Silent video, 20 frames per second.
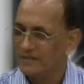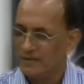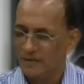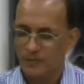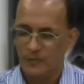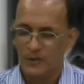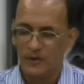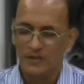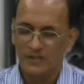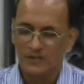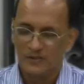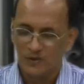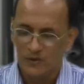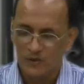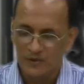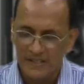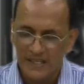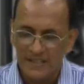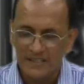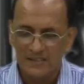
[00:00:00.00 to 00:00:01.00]
a point. So
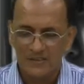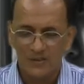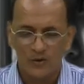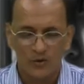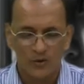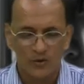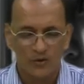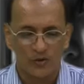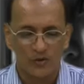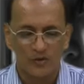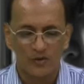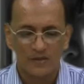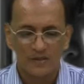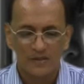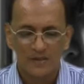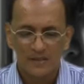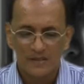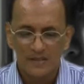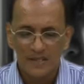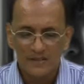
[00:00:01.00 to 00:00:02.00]
yes or no.
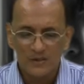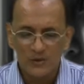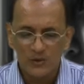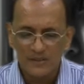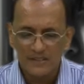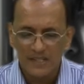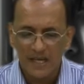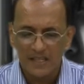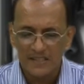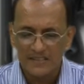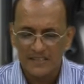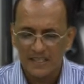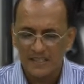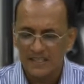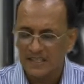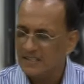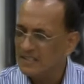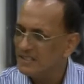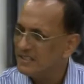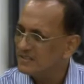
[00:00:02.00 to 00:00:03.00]
Does your child take
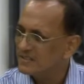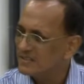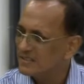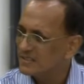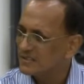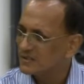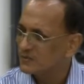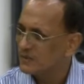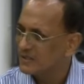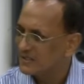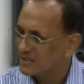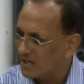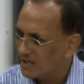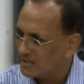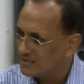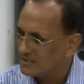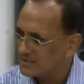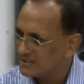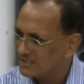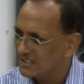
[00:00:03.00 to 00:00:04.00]
an interest with
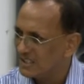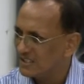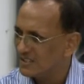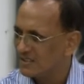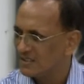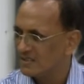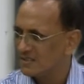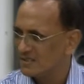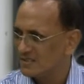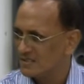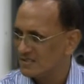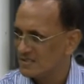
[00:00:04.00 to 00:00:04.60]
other children?